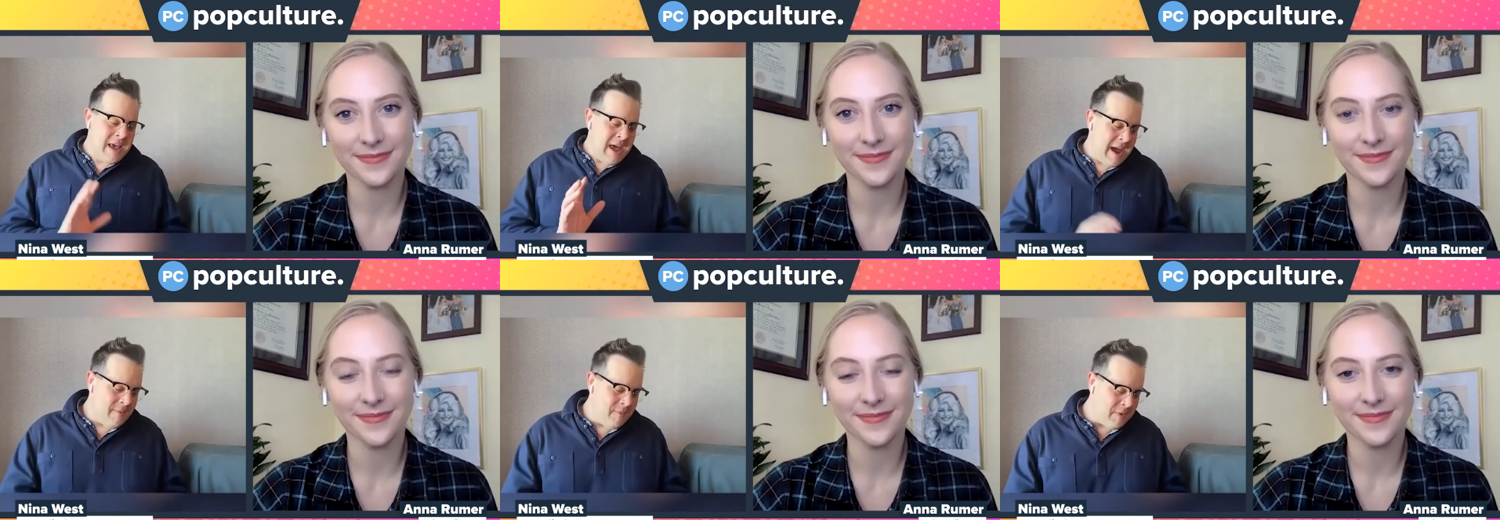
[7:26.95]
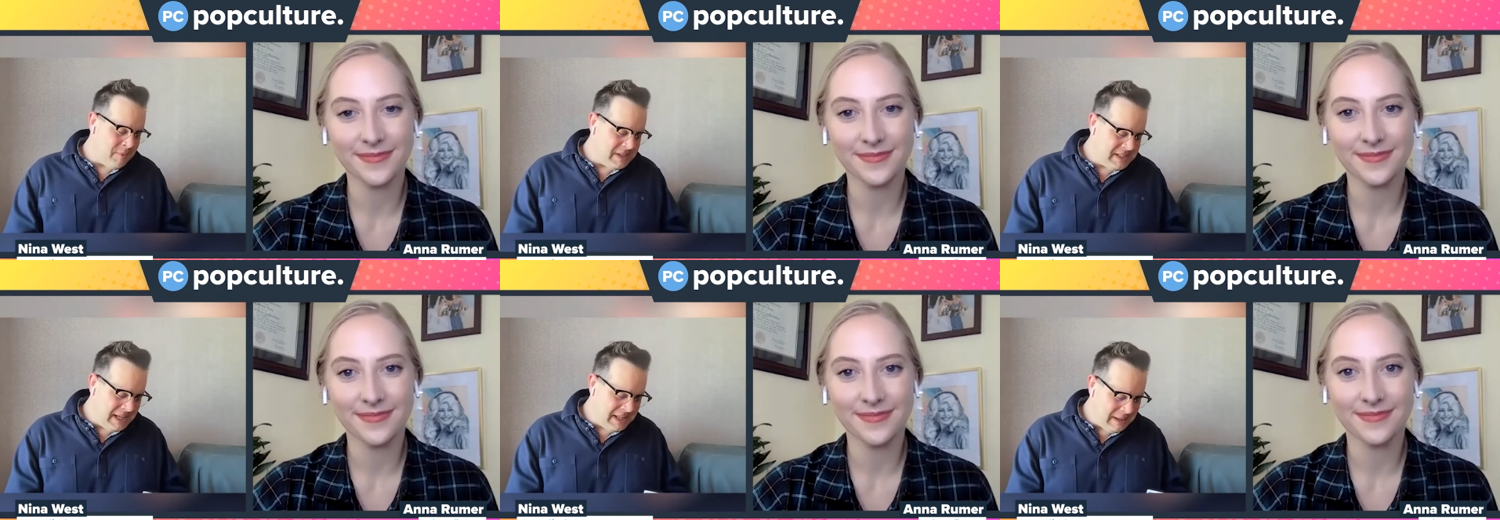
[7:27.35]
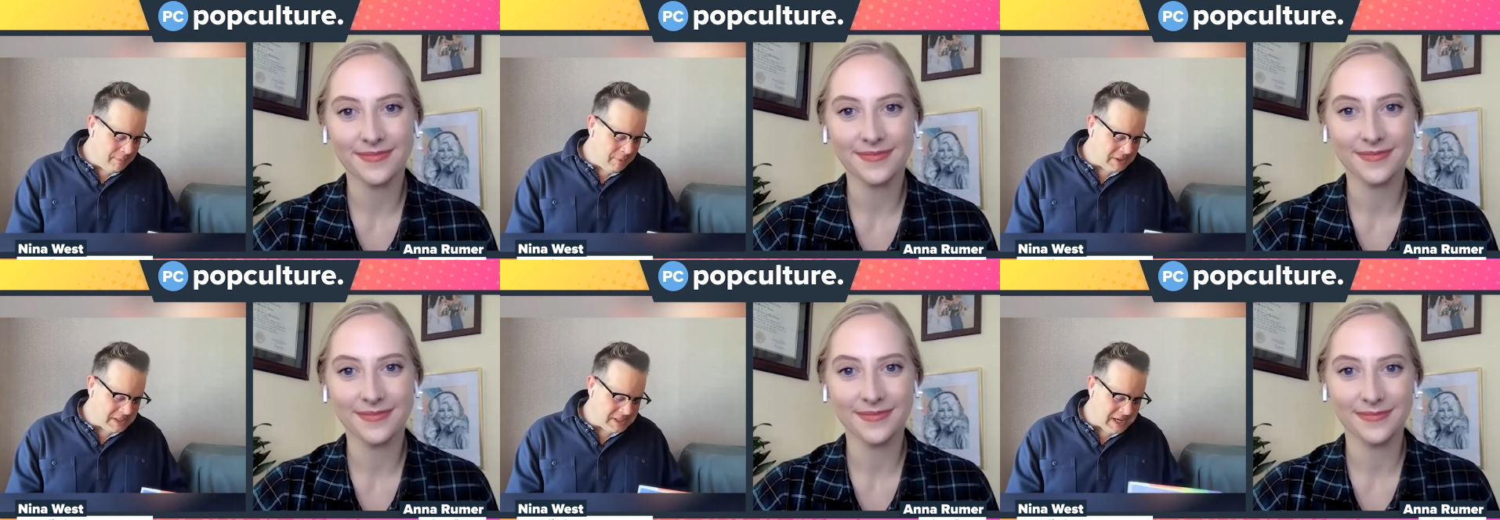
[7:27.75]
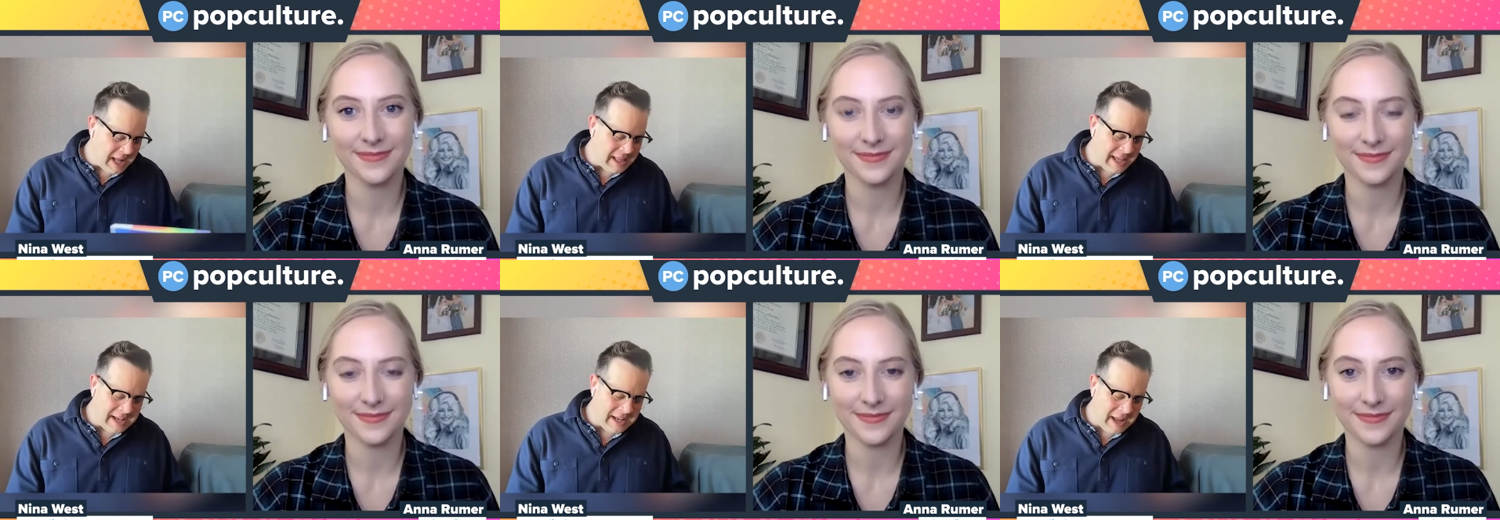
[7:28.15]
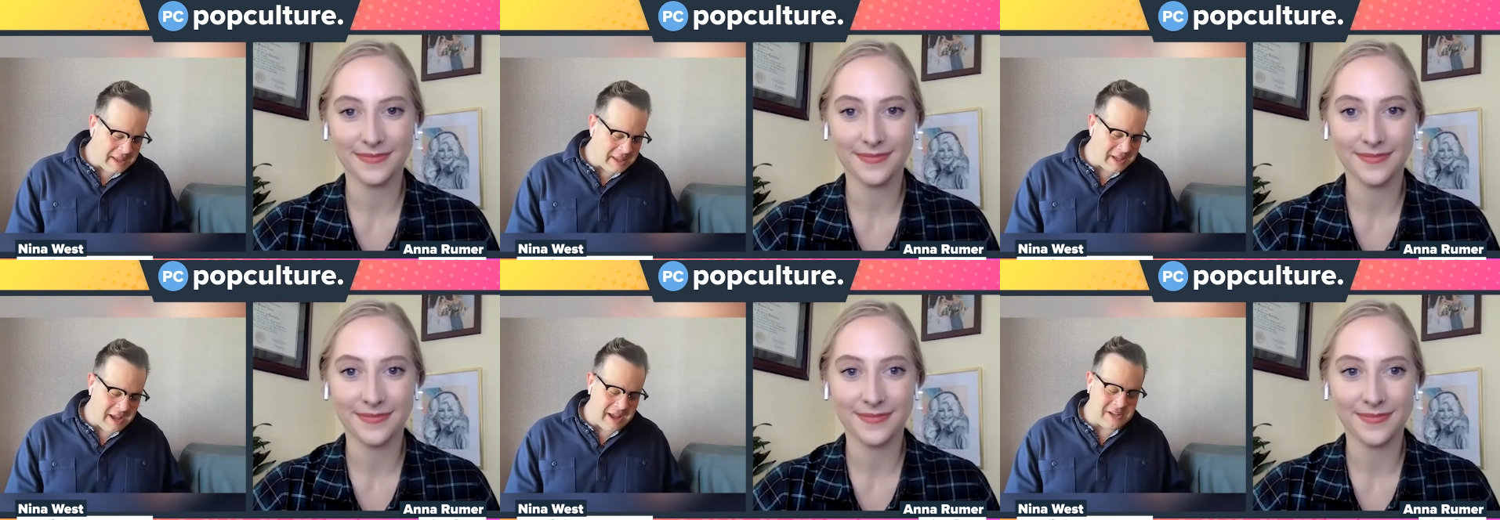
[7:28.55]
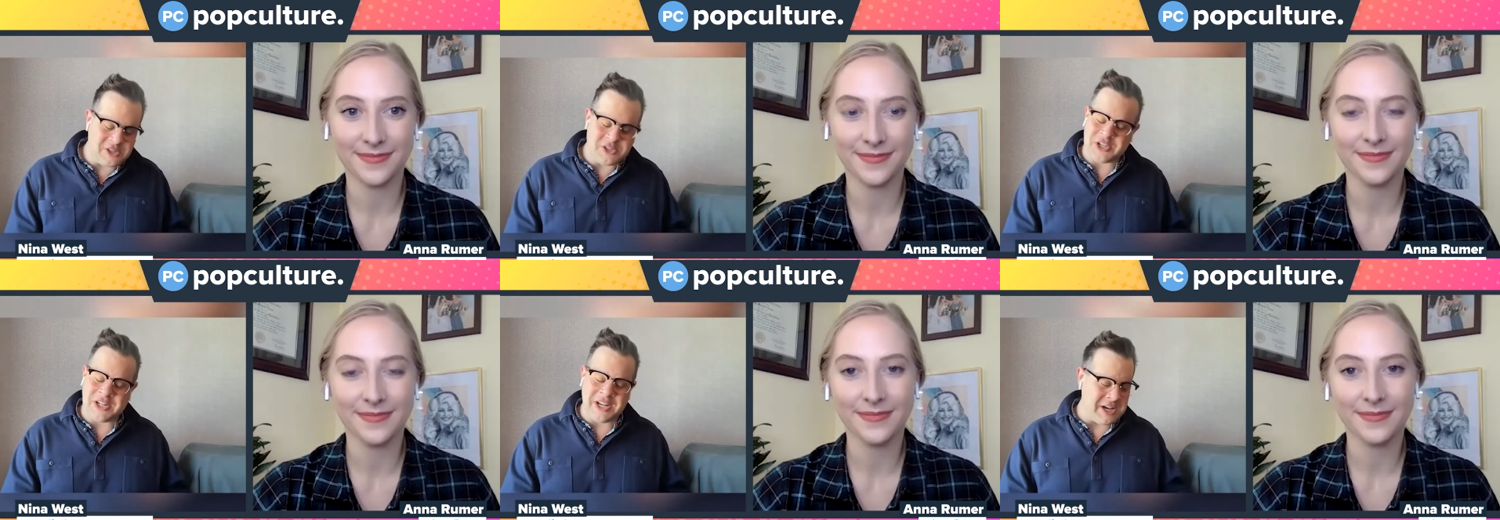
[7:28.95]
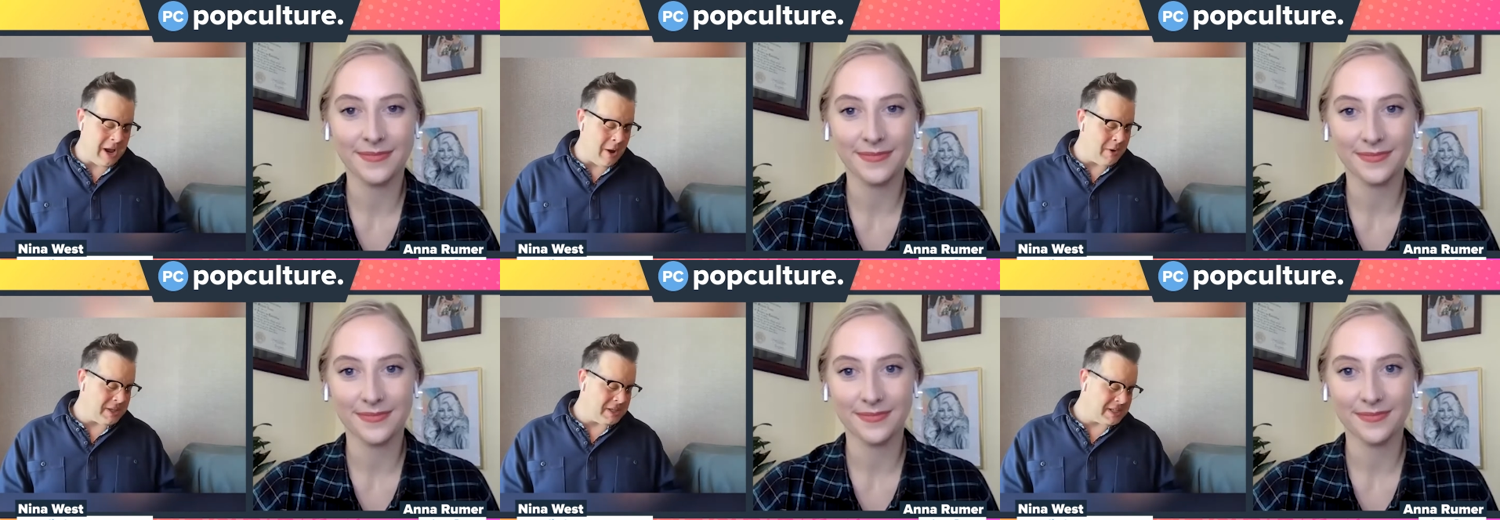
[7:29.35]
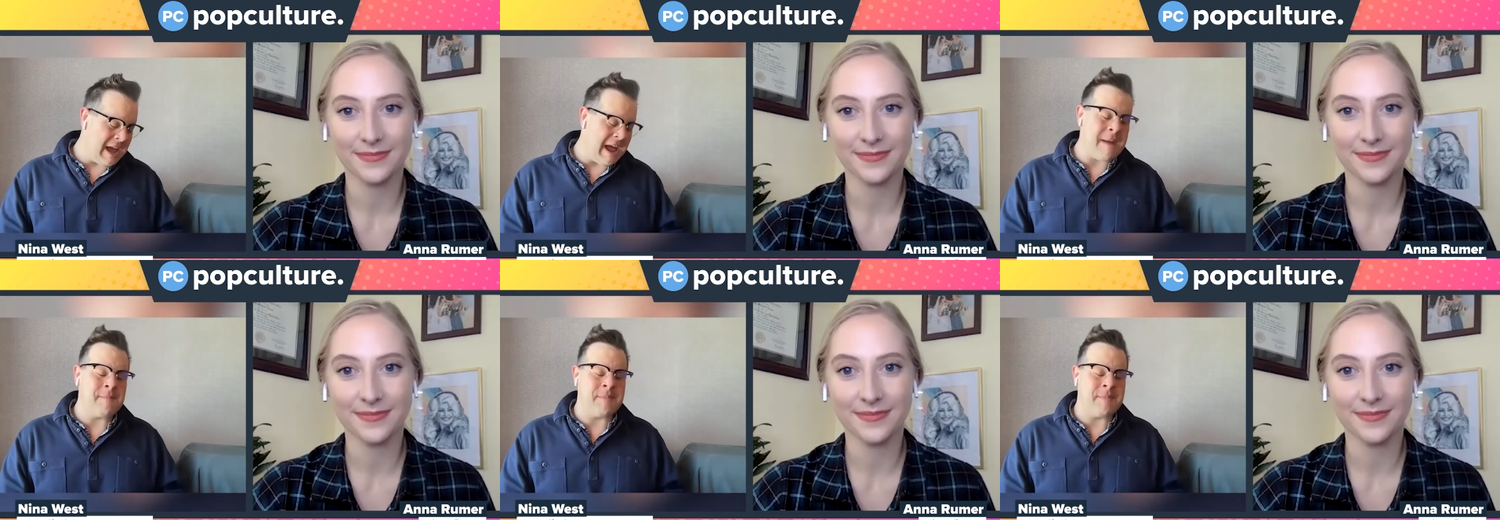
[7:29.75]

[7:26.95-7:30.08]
Speaker 1: And when we sent the book to Dolly, I, I, she didn't know at the time,